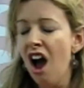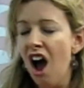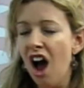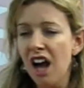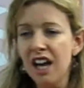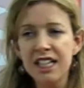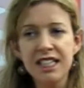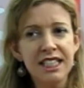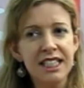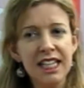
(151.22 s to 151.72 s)

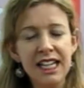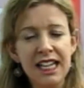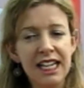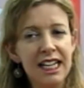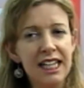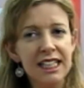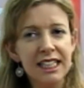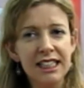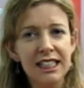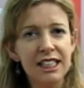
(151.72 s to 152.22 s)
I
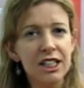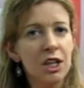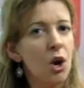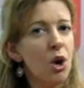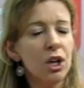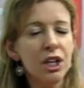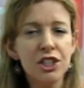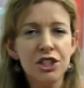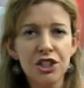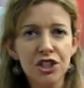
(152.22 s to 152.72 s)
see
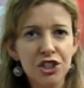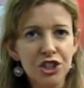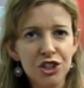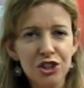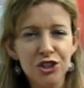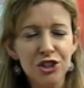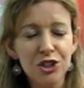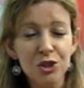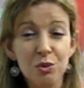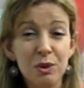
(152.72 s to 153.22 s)
college
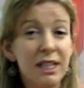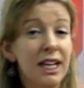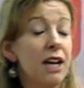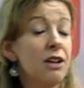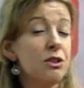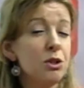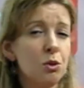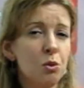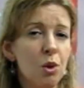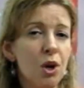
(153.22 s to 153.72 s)
students, we
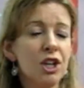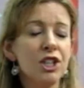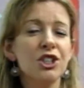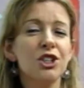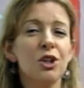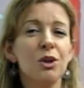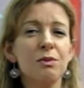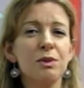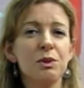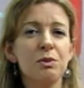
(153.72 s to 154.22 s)
now do
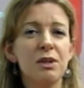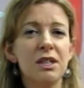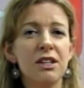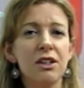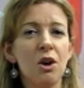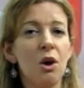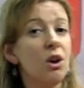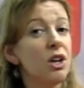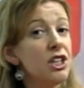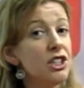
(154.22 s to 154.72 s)
workshops with
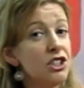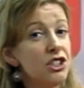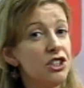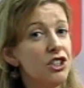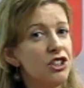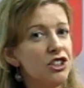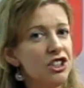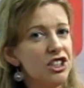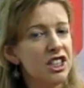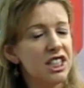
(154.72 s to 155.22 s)
college
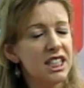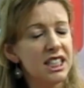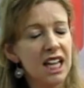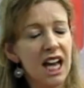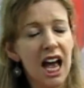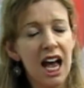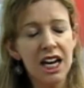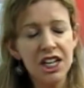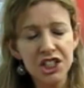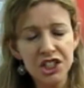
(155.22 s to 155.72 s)
students
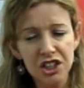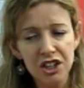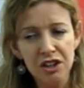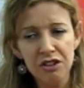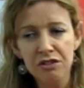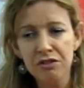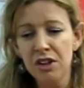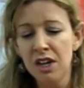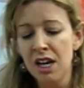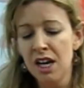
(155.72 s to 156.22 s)
that Asha
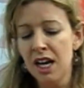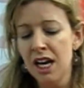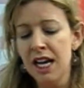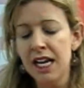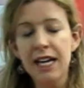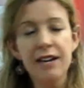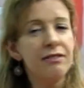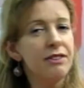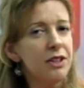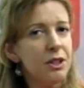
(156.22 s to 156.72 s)
have
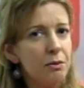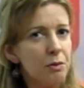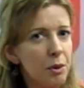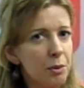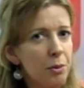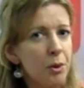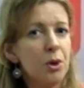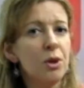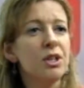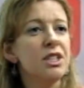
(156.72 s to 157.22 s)
given them the
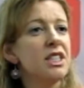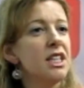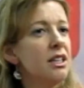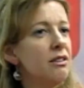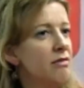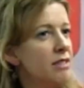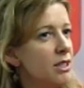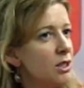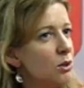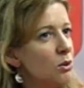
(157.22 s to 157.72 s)
books and the
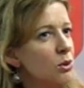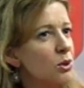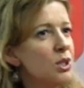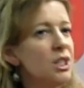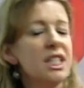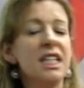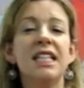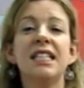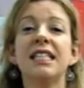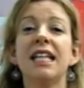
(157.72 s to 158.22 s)

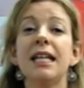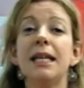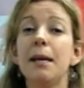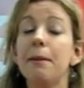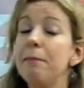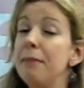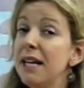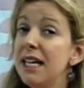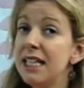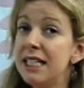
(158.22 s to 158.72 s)
resources and the
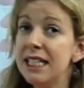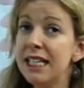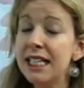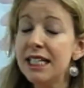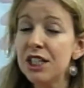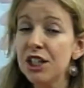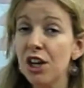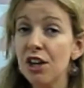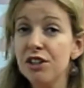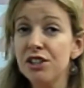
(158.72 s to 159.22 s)
ability
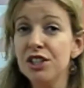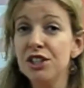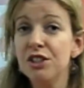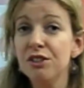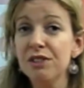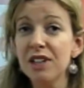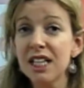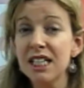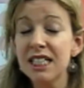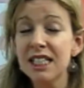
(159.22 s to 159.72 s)
to go to
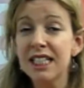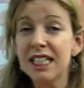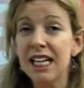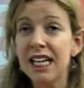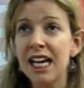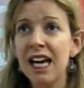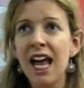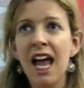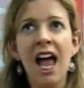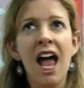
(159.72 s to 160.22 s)

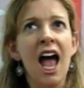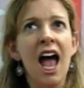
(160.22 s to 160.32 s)
university.